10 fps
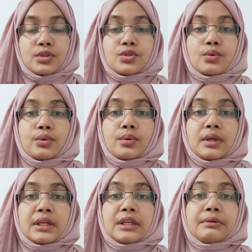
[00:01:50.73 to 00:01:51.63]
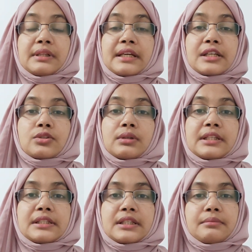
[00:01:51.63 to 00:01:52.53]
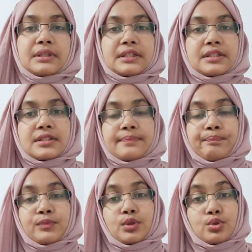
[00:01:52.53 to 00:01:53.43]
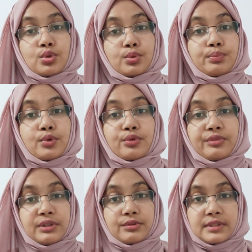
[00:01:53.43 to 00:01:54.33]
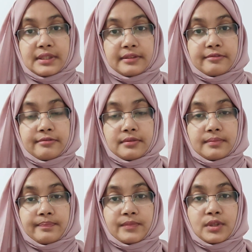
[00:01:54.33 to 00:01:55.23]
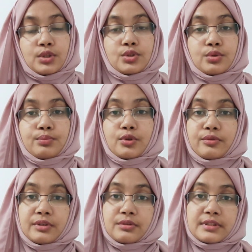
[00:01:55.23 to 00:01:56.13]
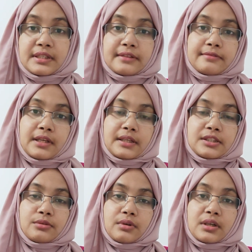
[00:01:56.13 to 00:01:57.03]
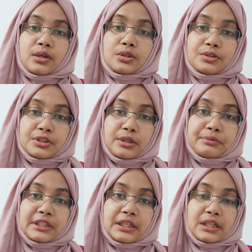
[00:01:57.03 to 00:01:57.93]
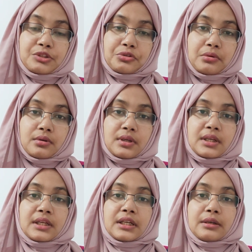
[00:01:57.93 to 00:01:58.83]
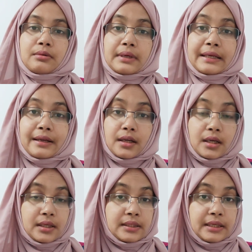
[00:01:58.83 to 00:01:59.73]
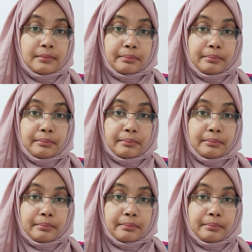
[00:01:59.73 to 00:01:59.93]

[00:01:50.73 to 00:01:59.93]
So, you will get only 10 minutes to prove yourself. To prove yourself that you are a good communicator, you are an